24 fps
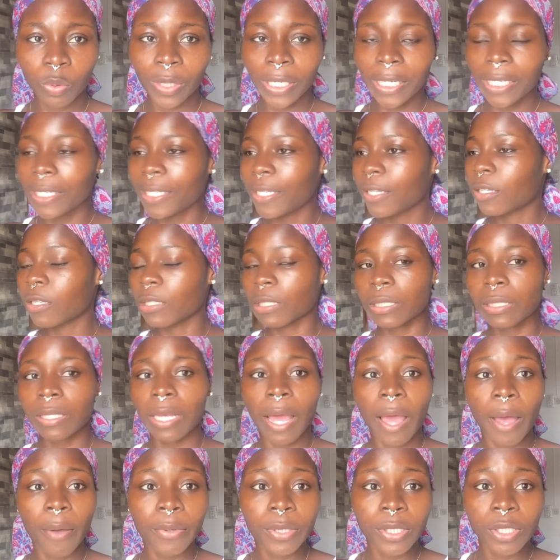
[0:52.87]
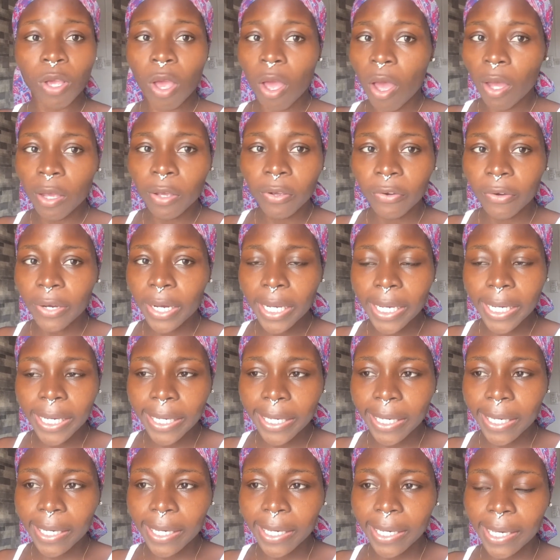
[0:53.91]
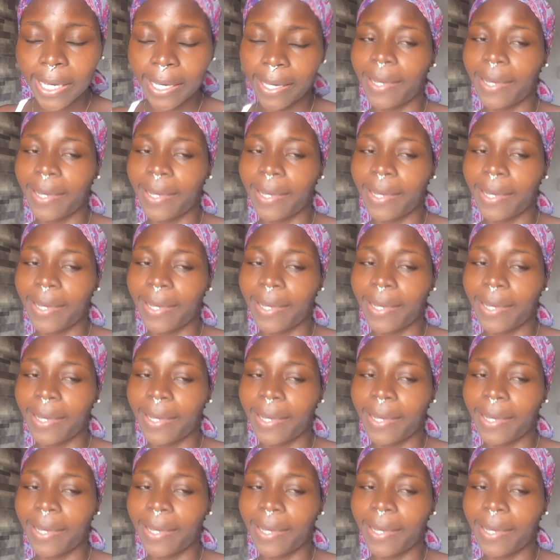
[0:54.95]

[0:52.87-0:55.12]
quickly because i was hungry